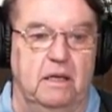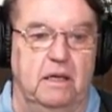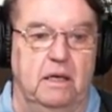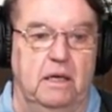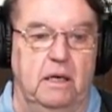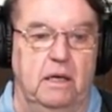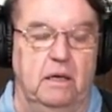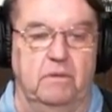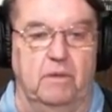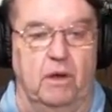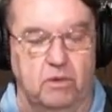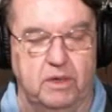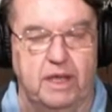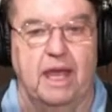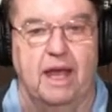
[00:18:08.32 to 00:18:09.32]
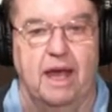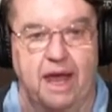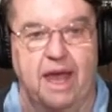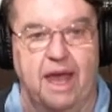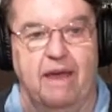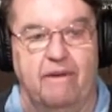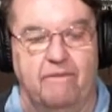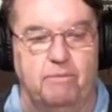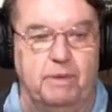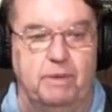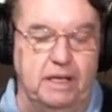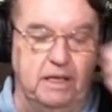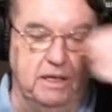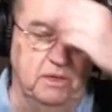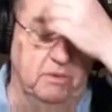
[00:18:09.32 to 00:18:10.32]
Okay, I have
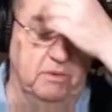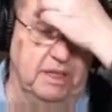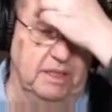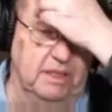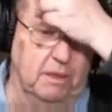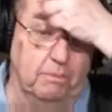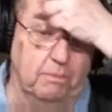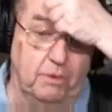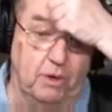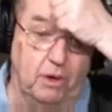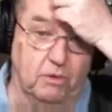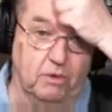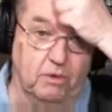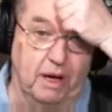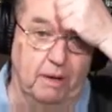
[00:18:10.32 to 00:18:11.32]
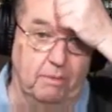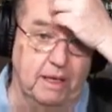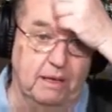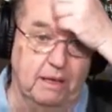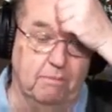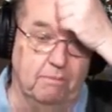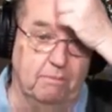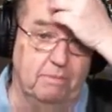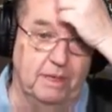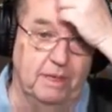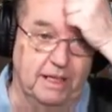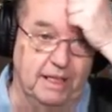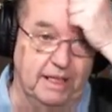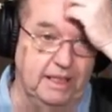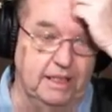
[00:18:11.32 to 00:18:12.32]
been doing some programming,
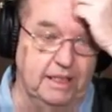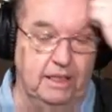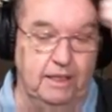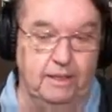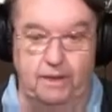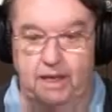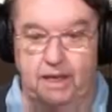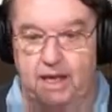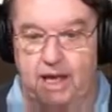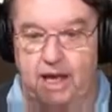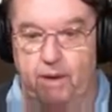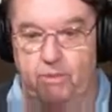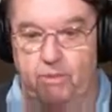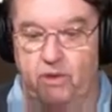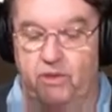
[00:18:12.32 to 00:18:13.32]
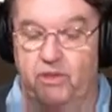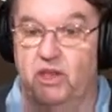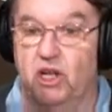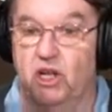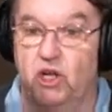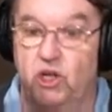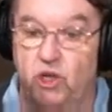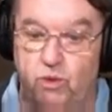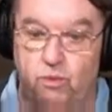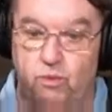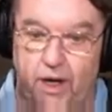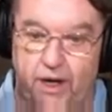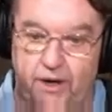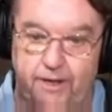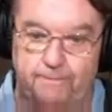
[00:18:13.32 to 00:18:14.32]
but I'm not the good
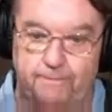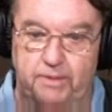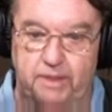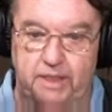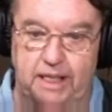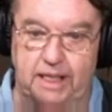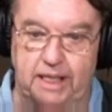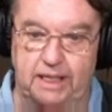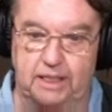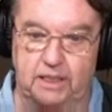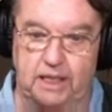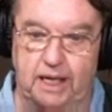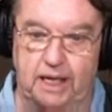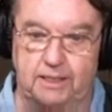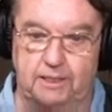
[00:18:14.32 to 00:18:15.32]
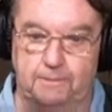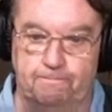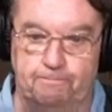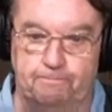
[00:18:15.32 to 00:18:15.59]
one in this case.